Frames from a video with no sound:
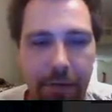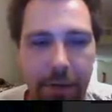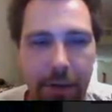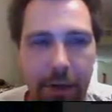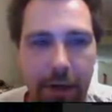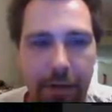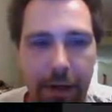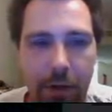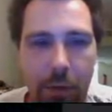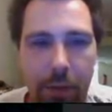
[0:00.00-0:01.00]
too long if I
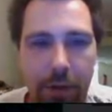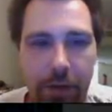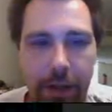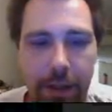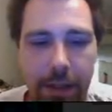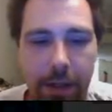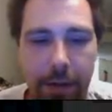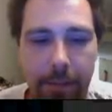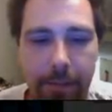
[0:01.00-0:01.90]
don't know when it's fucking snowing.